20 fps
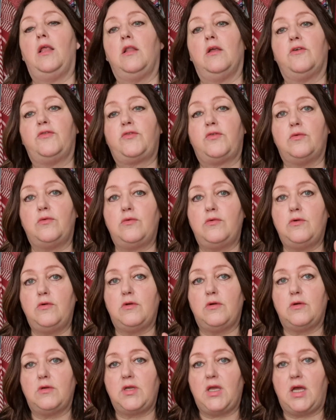love to
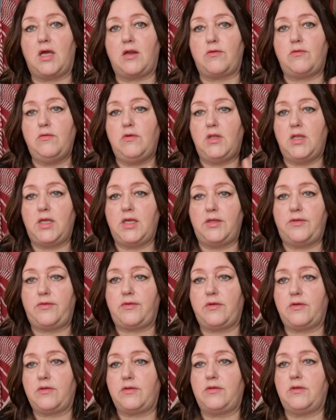
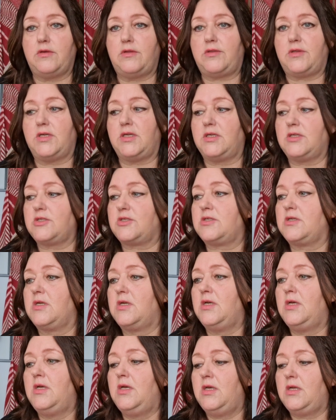roulette the things,
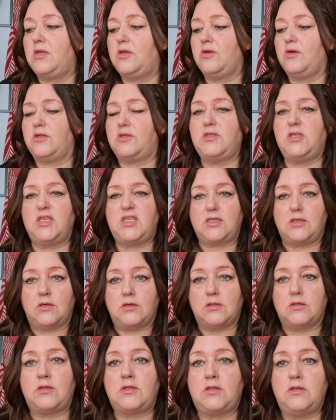not knit
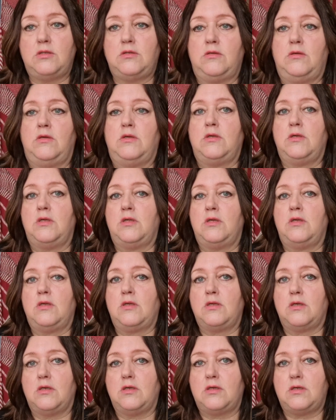on
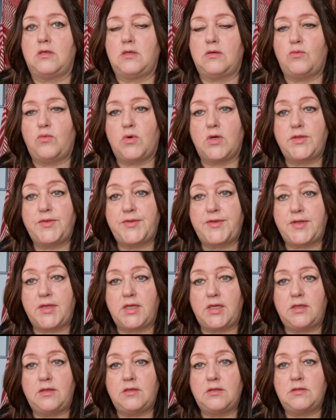one
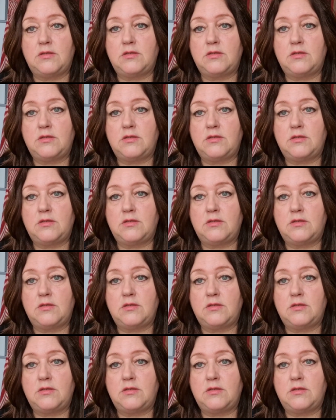thing.